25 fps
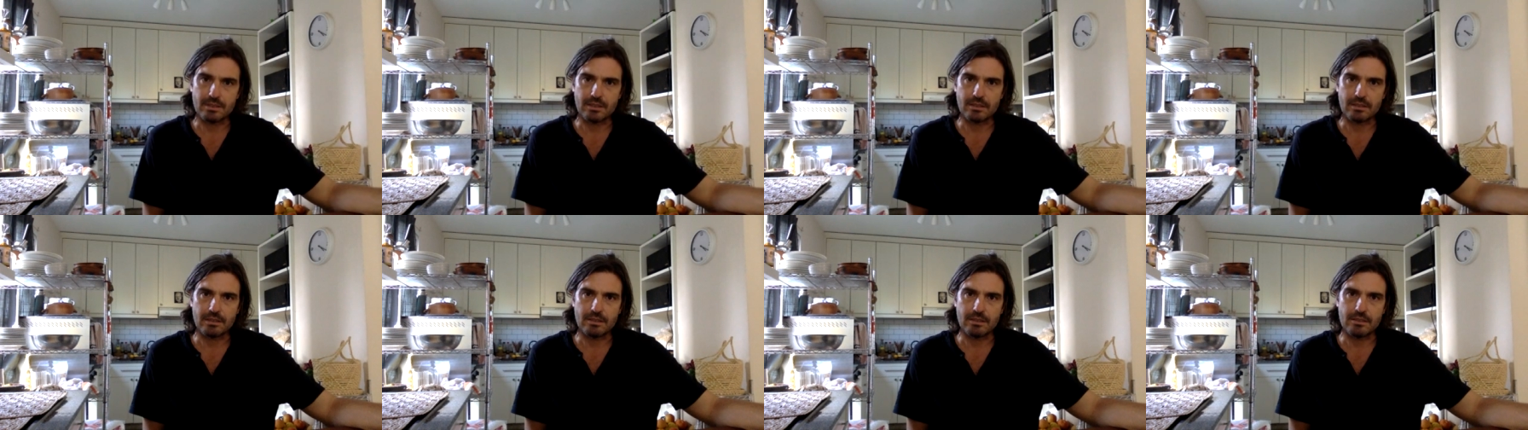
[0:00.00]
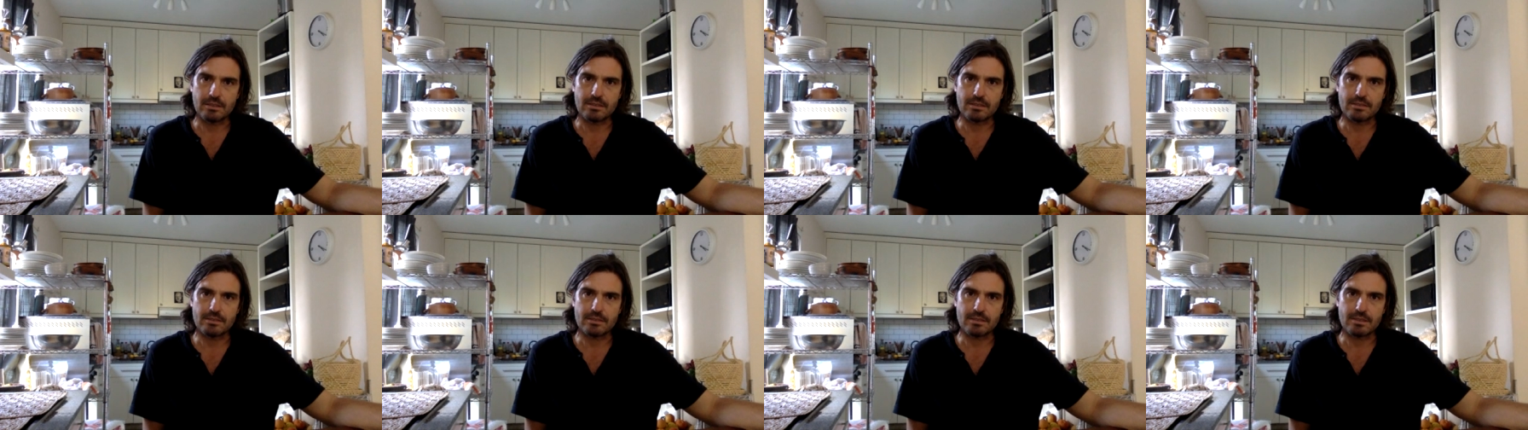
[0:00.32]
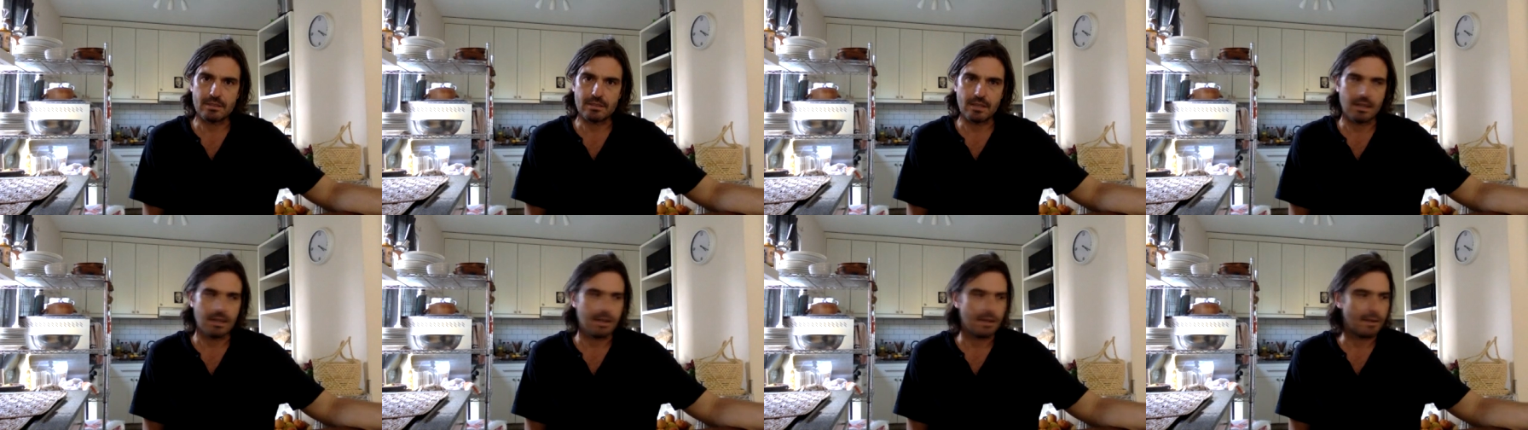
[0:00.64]
in
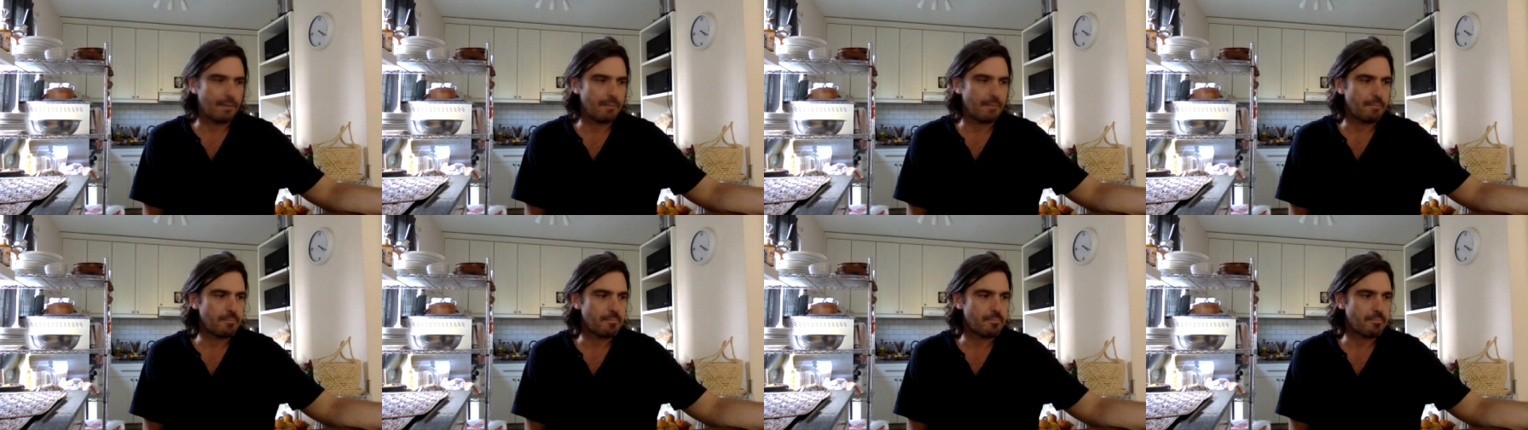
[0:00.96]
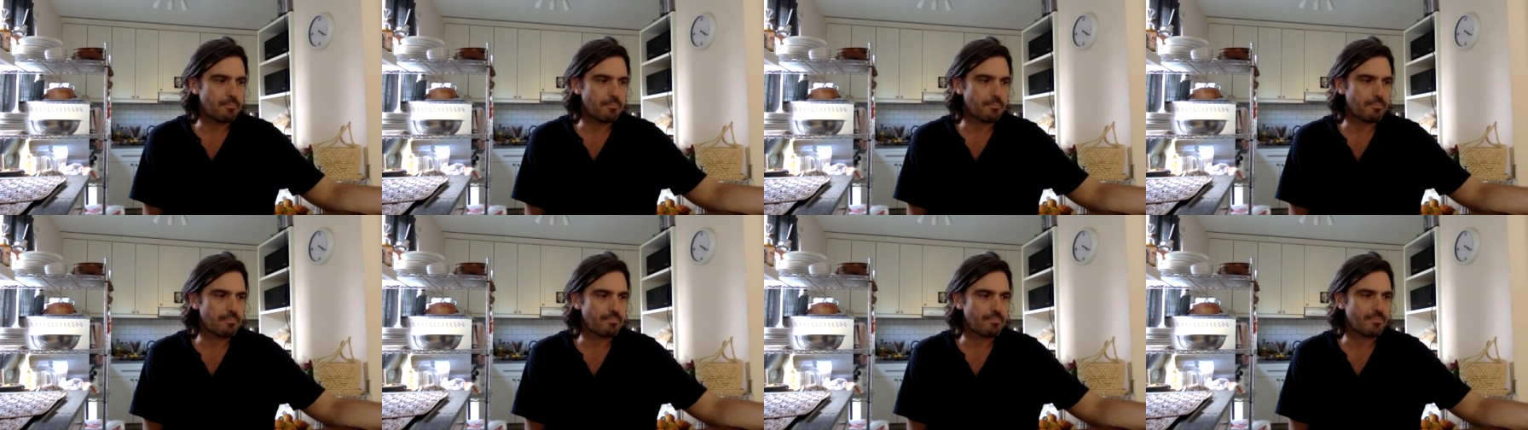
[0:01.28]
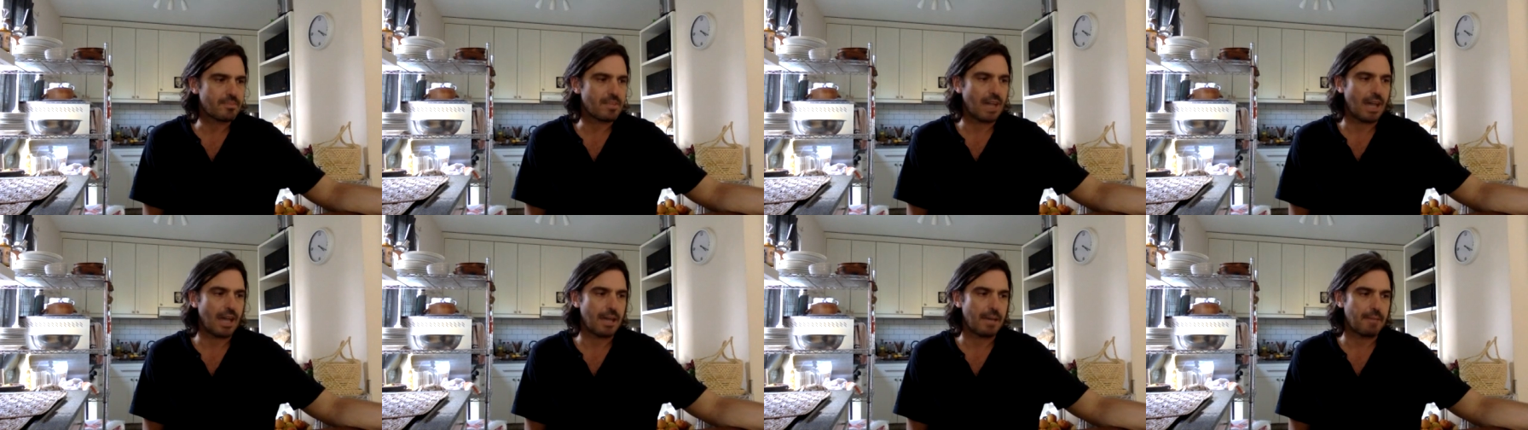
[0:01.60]
this um,
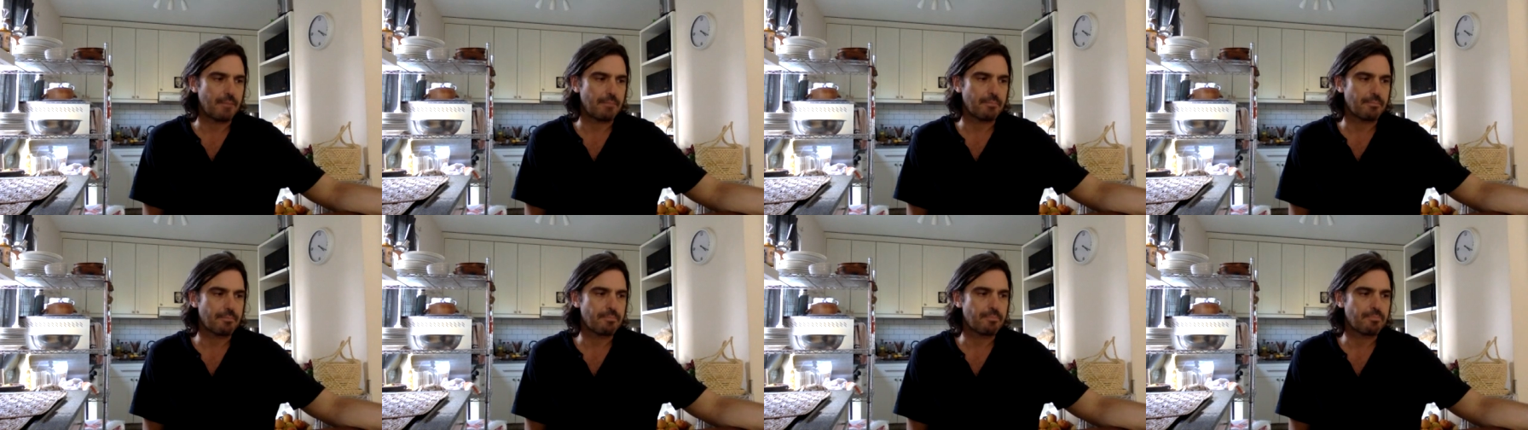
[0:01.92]
time